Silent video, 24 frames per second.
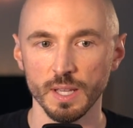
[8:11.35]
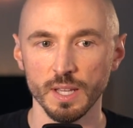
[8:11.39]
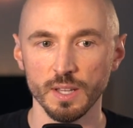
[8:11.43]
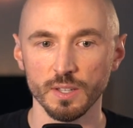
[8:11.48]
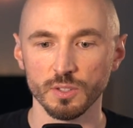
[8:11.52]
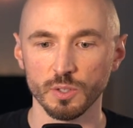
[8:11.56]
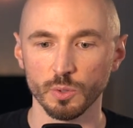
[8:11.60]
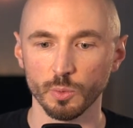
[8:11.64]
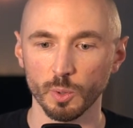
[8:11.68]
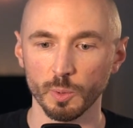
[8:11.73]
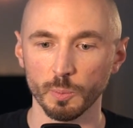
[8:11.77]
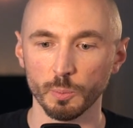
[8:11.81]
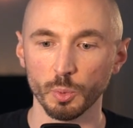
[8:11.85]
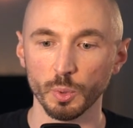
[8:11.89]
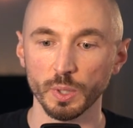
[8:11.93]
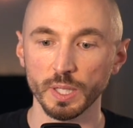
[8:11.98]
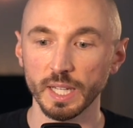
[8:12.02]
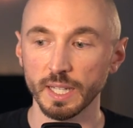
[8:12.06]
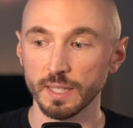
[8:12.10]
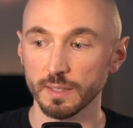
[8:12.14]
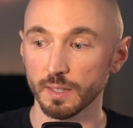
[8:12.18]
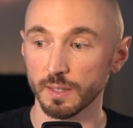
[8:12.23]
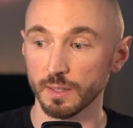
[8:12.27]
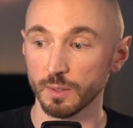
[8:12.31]
So we're
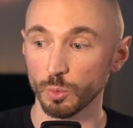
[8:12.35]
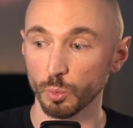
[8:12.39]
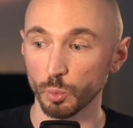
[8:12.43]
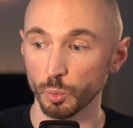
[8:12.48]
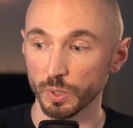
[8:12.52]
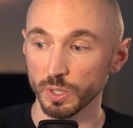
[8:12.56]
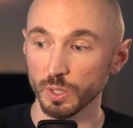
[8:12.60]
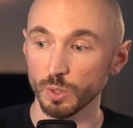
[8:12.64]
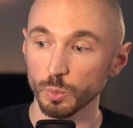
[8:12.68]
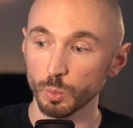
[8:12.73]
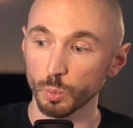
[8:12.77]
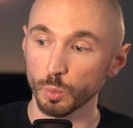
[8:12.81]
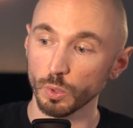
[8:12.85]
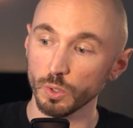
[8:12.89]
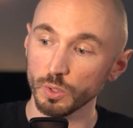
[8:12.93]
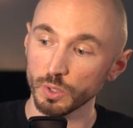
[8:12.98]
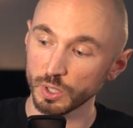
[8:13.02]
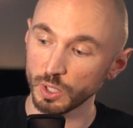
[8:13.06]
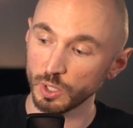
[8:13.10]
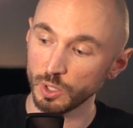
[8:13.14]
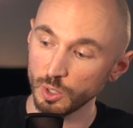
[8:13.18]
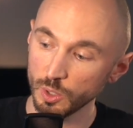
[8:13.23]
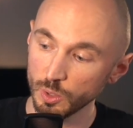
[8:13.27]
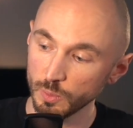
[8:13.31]
bringing the real world
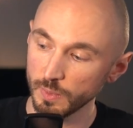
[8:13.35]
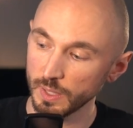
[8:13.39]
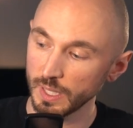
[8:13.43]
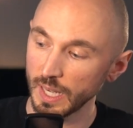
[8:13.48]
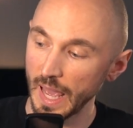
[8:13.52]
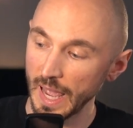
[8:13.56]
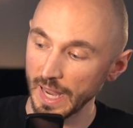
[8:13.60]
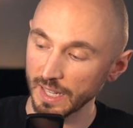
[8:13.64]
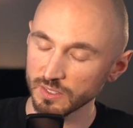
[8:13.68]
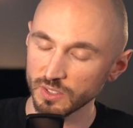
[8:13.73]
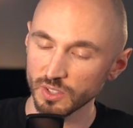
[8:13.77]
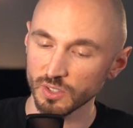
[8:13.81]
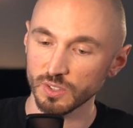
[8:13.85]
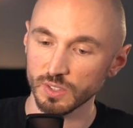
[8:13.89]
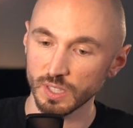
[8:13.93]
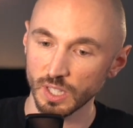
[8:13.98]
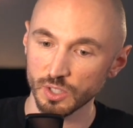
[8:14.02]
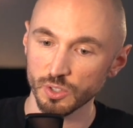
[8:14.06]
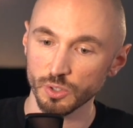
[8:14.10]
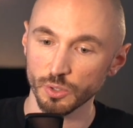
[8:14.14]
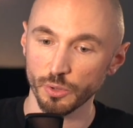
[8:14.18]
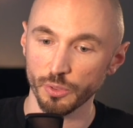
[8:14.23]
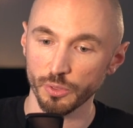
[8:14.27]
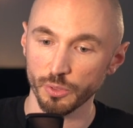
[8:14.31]
human
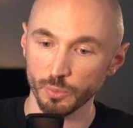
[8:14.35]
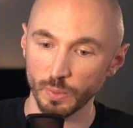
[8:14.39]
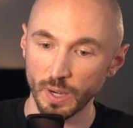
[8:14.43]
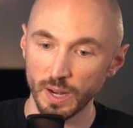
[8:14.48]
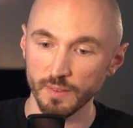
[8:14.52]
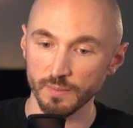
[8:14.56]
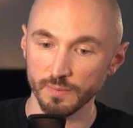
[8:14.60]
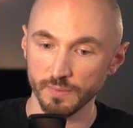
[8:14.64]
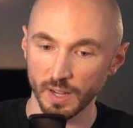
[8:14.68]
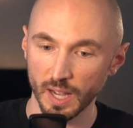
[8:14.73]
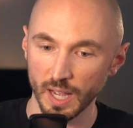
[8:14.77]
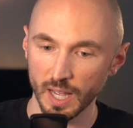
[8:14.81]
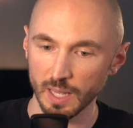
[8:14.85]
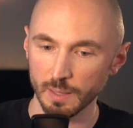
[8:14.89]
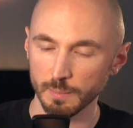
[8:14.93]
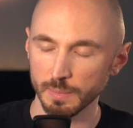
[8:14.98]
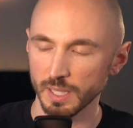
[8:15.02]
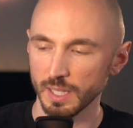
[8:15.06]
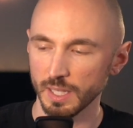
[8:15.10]
existential threat vibe